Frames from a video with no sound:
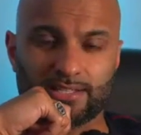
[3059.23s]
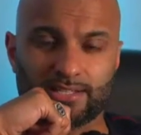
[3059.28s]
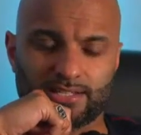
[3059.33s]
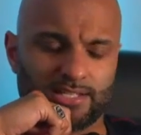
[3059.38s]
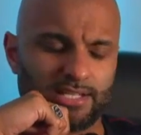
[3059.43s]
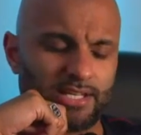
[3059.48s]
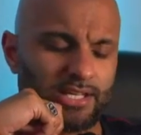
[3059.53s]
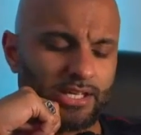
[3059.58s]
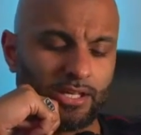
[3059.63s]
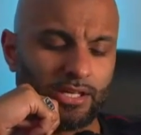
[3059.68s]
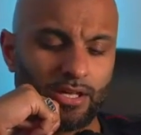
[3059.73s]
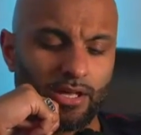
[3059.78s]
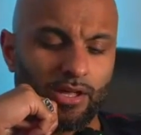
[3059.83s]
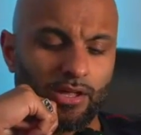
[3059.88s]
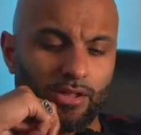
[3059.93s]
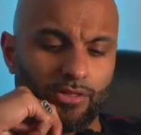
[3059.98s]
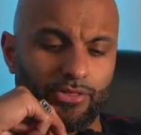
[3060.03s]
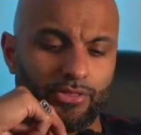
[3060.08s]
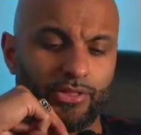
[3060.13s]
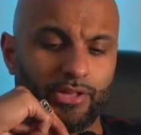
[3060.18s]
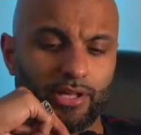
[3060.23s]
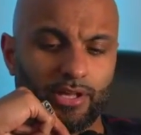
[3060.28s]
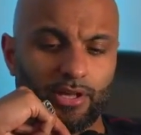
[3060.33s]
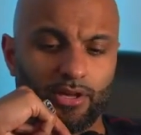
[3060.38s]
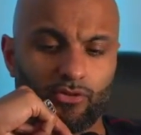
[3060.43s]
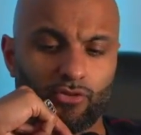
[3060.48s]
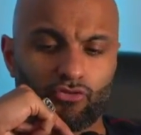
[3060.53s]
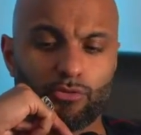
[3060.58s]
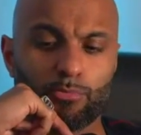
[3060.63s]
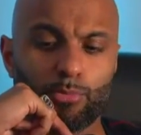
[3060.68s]
to see the
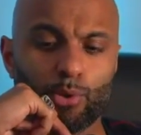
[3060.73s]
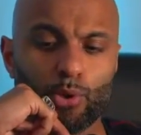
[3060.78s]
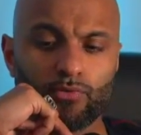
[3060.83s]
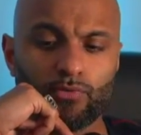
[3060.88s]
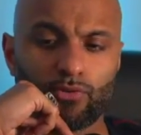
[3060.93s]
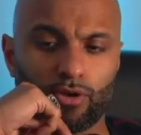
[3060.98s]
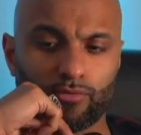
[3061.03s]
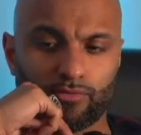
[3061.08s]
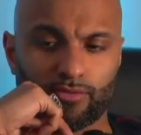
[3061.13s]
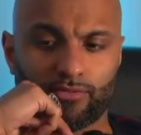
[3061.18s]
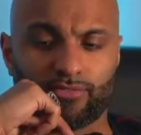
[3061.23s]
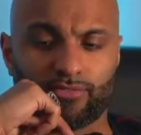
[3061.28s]
removal of a